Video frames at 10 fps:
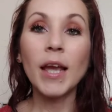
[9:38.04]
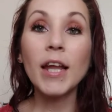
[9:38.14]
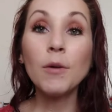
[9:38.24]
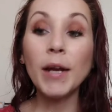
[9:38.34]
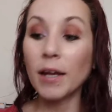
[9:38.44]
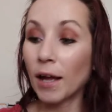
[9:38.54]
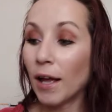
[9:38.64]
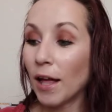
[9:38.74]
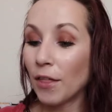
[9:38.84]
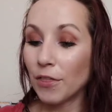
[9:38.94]
Anyway,
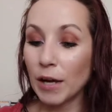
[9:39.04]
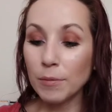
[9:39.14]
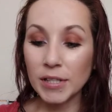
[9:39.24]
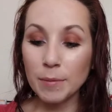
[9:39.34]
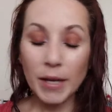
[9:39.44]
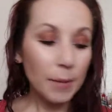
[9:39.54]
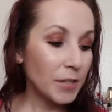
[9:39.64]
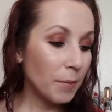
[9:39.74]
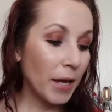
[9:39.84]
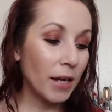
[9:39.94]
that was in my
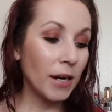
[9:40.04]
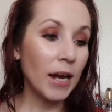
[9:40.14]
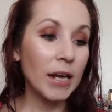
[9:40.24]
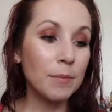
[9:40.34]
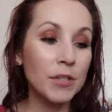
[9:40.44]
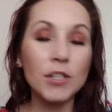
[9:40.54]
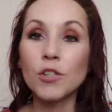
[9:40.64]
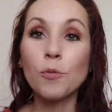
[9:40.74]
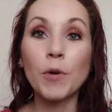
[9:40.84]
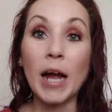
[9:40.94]
Ipsy bag. I am
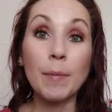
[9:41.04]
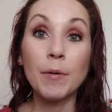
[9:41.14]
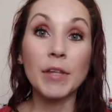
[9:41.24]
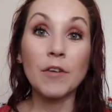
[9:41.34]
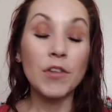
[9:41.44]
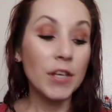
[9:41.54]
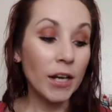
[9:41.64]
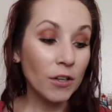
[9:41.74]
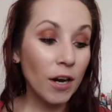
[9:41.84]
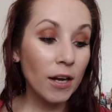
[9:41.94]
super happy with everything
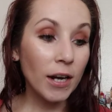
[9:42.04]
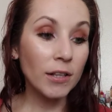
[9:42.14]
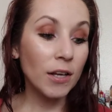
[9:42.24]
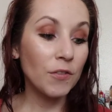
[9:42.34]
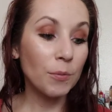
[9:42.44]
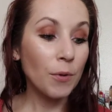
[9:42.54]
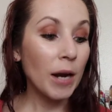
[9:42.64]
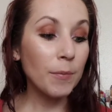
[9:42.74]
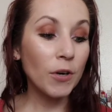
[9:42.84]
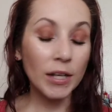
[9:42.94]
I got. I love the
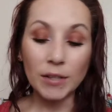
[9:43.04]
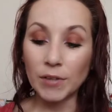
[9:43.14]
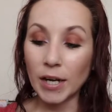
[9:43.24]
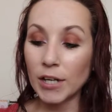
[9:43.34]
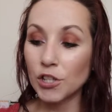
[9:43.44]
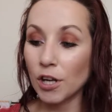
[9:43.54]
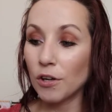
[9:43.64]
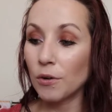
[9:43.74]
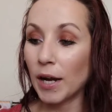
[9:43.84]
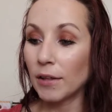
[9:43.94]
primer. I love that
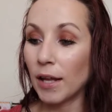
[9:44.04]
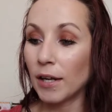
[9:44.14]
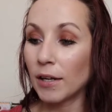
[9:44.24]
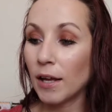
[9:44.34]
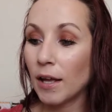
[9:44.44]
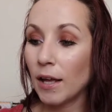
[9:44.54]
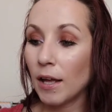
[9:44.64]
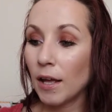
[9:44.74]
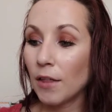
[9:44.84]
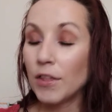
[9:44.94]
eyeshadow. I like
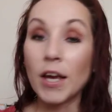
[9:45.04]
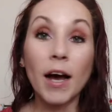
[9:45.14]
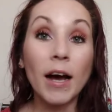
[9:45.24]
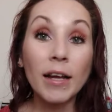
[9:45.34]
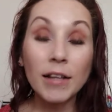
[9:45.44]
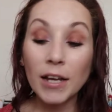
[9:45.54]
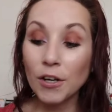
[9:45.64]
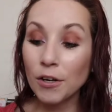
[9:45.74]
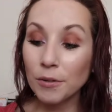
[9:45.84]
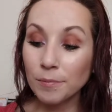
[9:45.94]
the
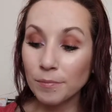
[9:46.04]
highlighter.